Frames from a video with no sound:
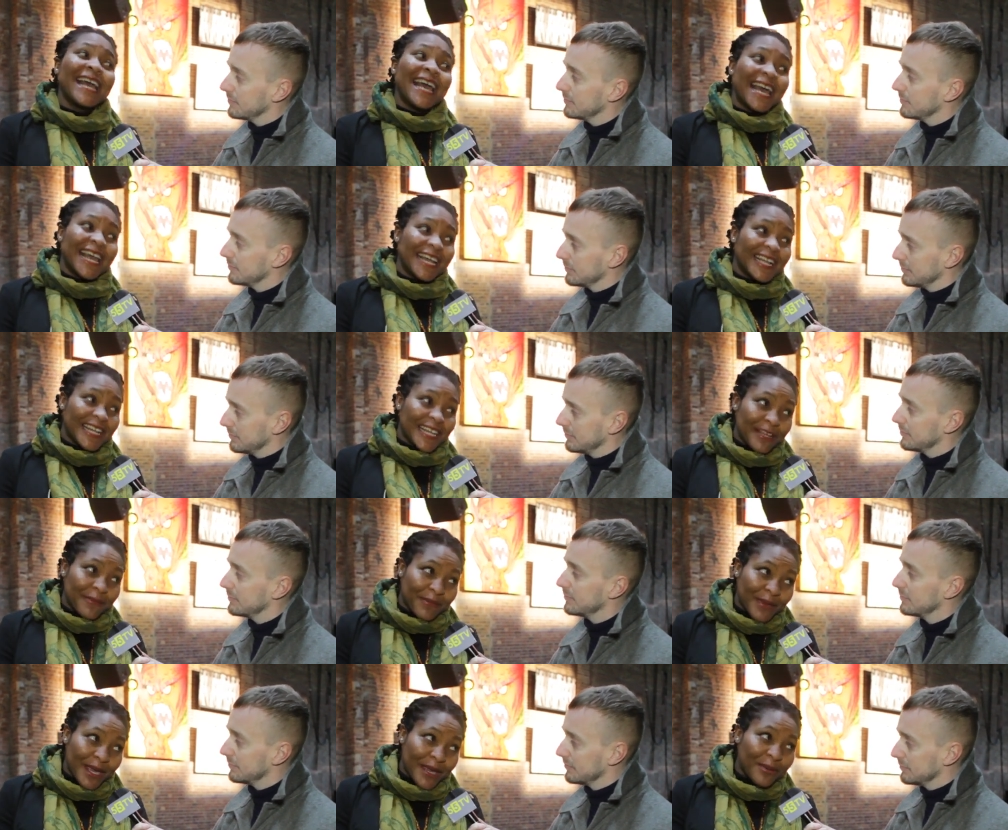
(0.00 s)

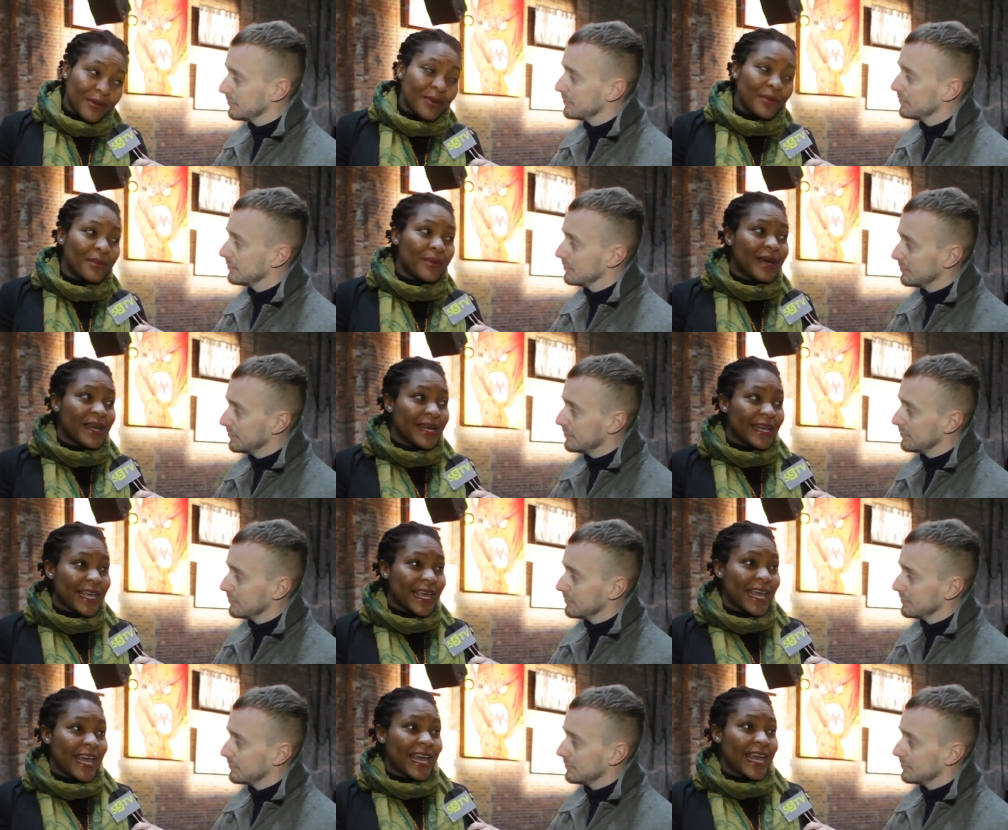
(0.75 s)
Speaker 1: including people
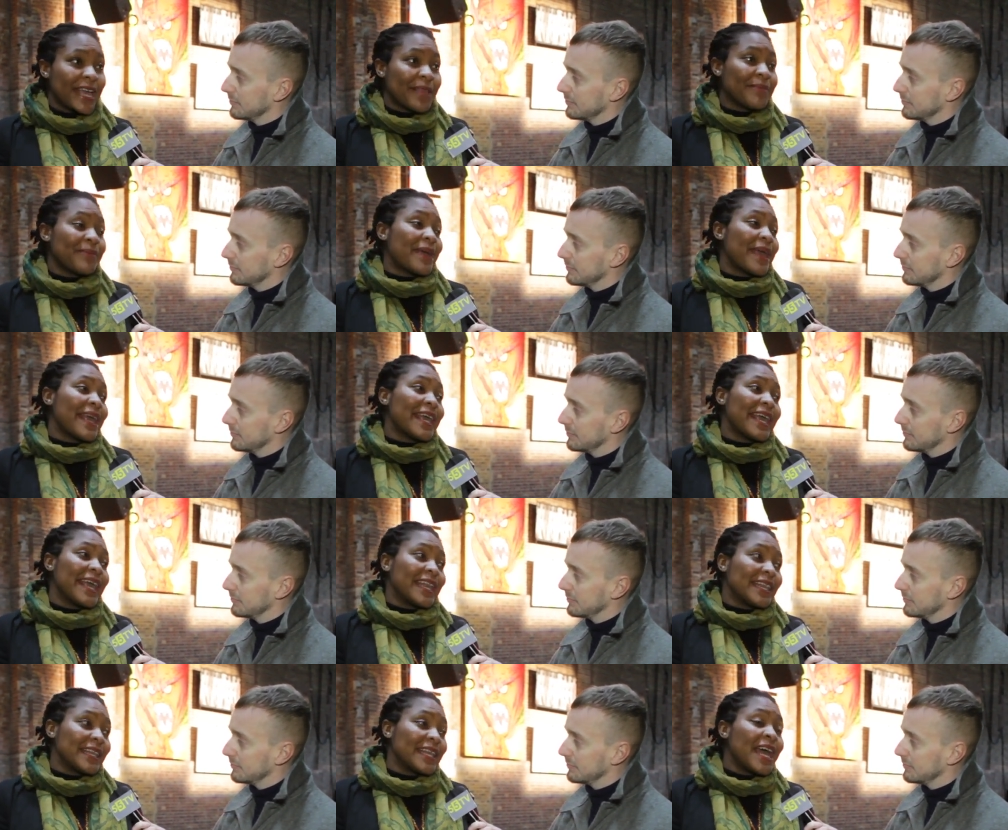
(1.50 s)
working,
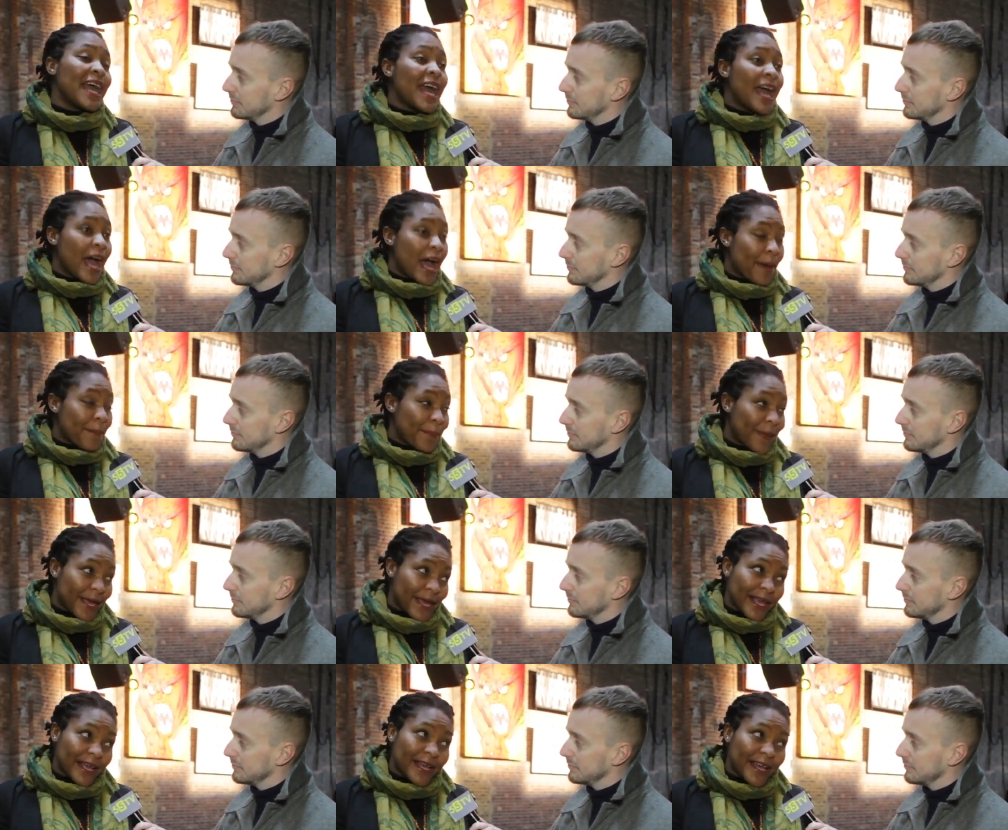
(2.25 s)
making and
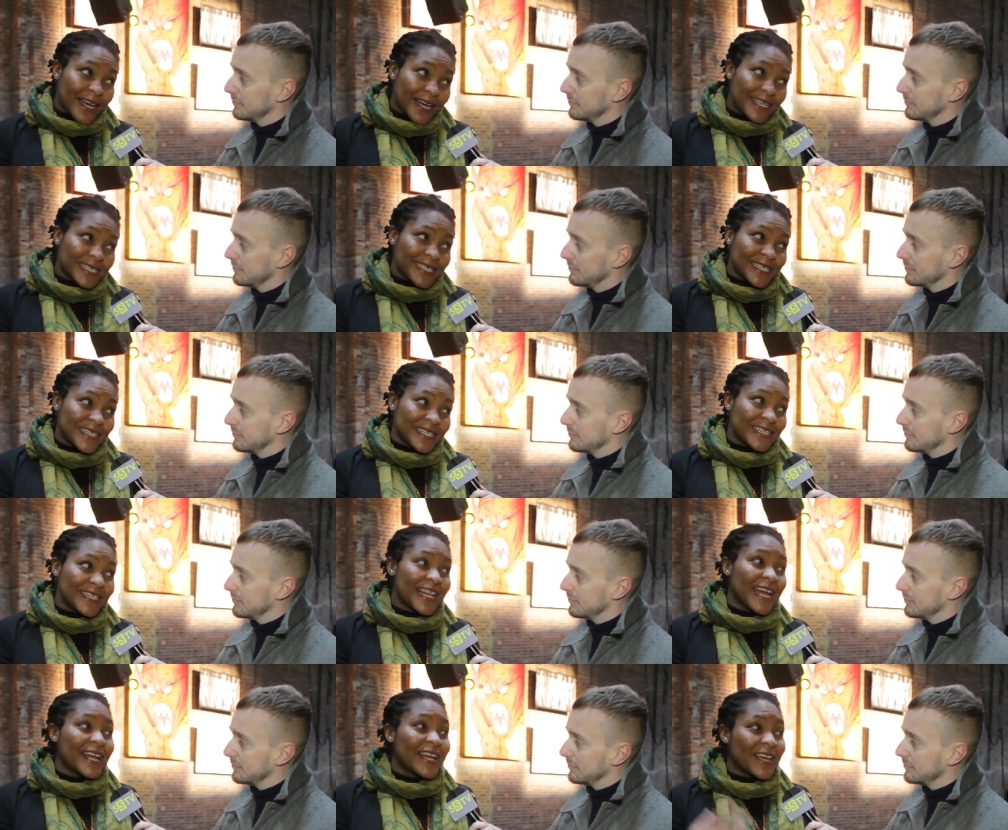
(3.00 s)
picking
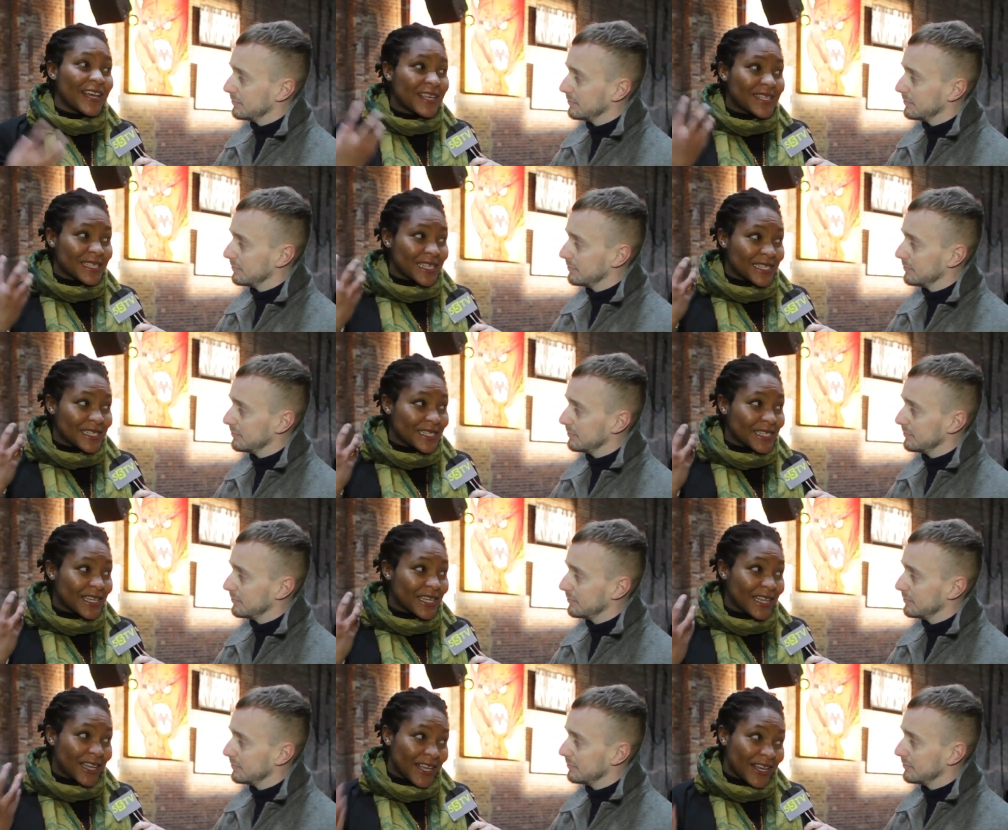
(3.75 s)
cotton that goes
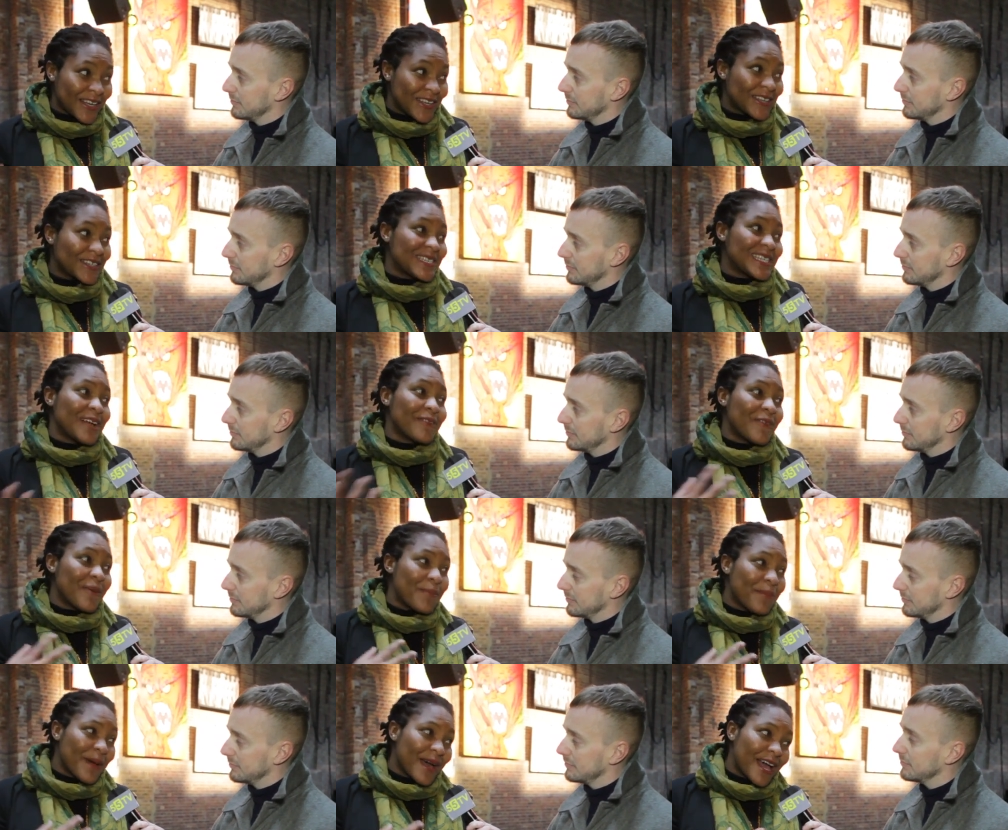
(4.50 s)
into clothes that
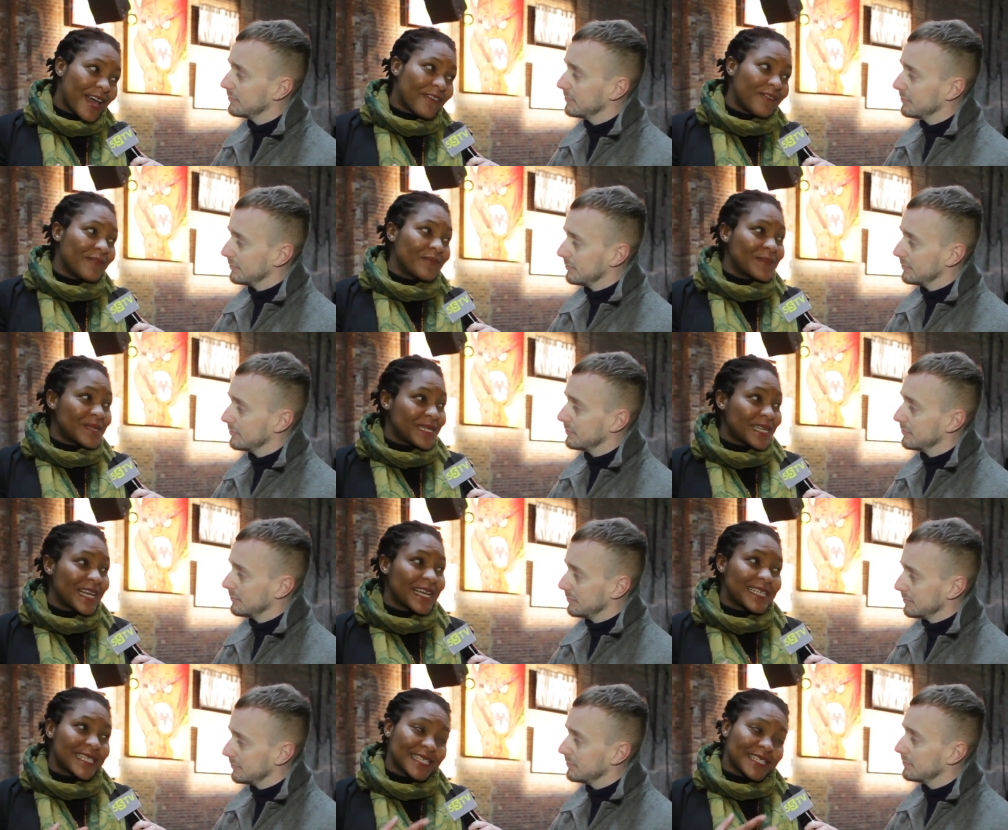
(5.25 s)
we buy from
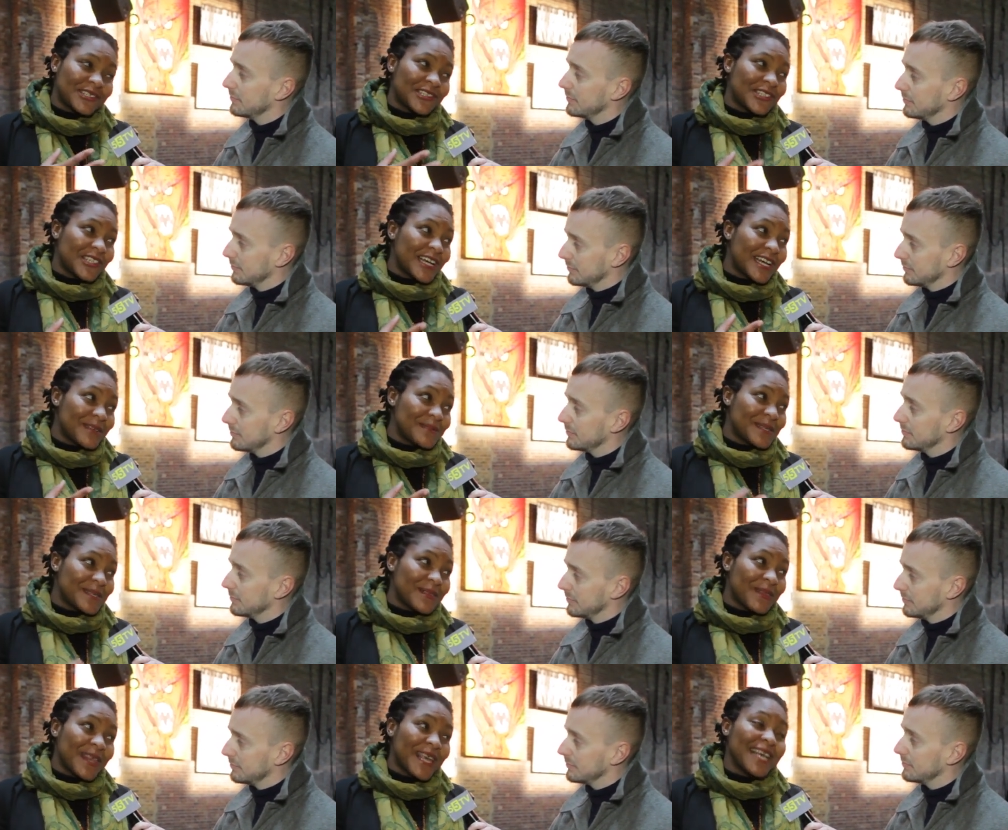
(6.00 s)
certain
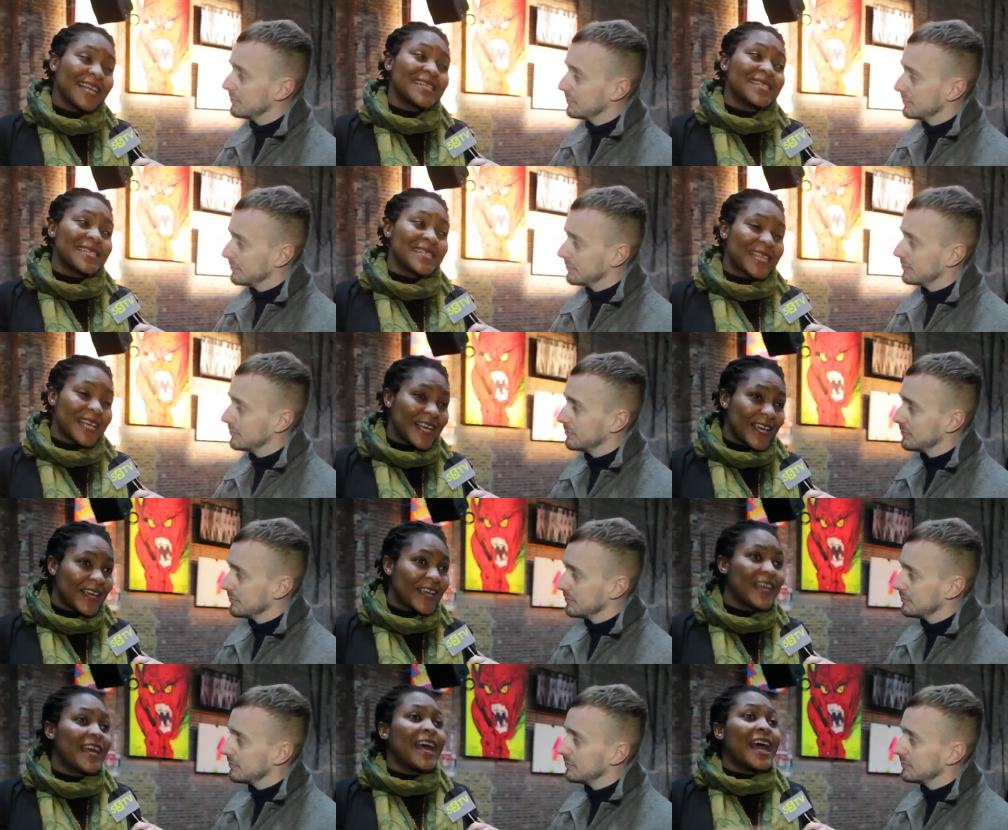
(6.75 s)
shops and things.
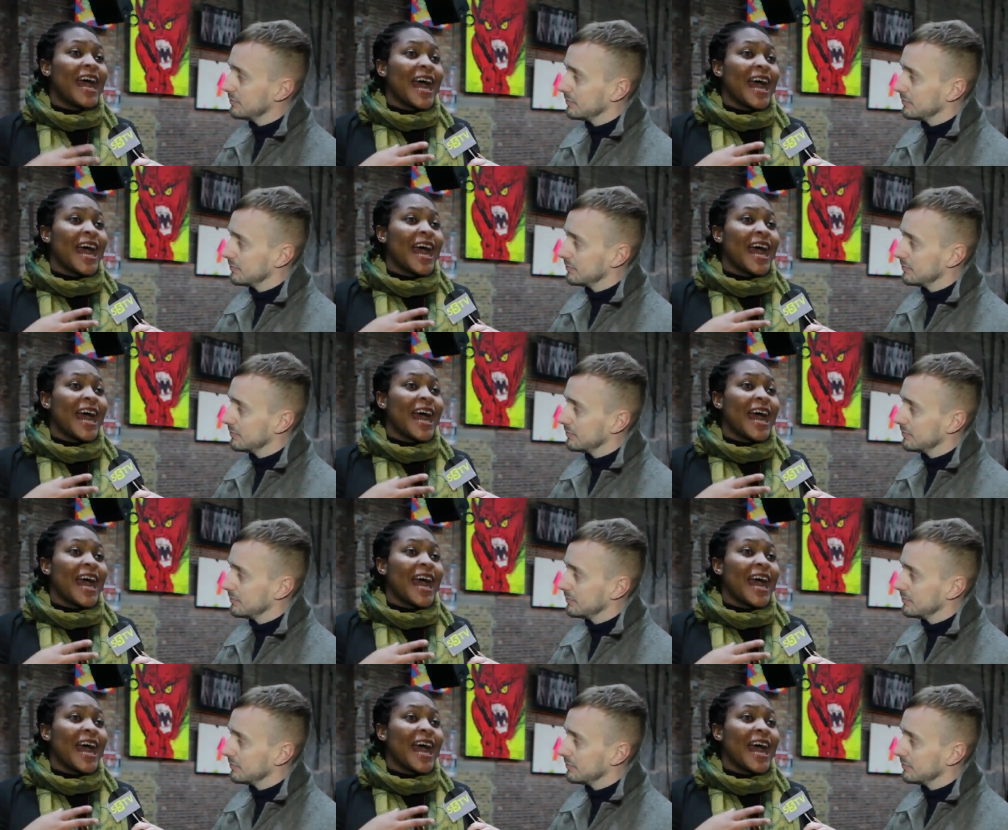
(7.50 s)
So